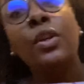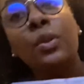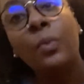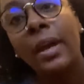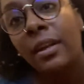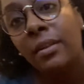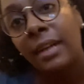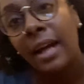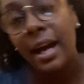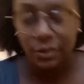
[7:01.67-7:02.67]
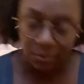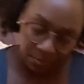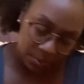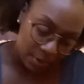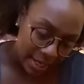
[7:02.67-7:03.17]
you wait on God. You
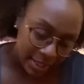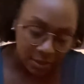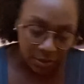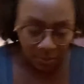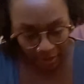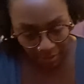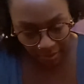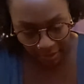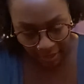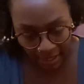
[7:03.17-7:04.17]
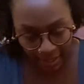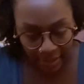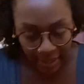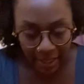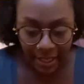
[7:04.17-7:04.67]
pray. You wait on God.
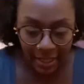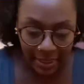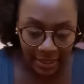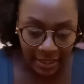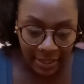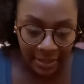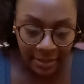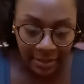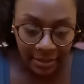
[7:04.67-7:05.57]
And then